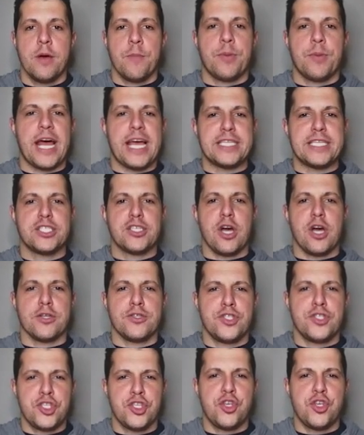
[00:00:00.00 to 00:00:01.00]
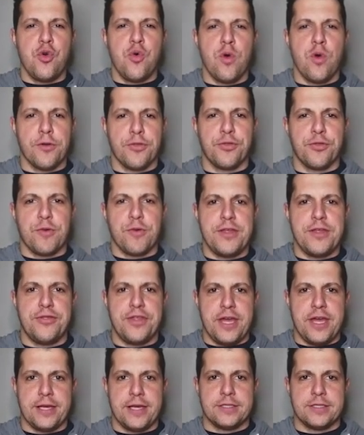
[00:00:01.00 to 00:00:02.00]
But I saw two or three
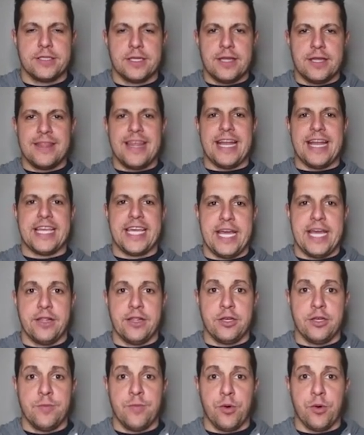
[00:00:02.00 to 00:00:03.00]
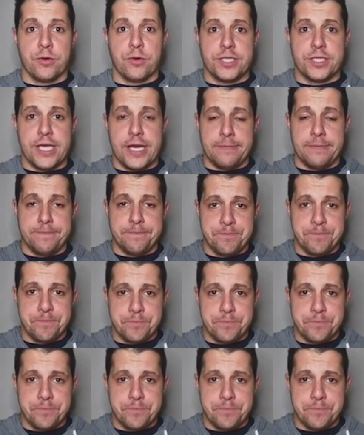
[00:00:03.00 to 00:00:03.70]
things that Kalen Deboer said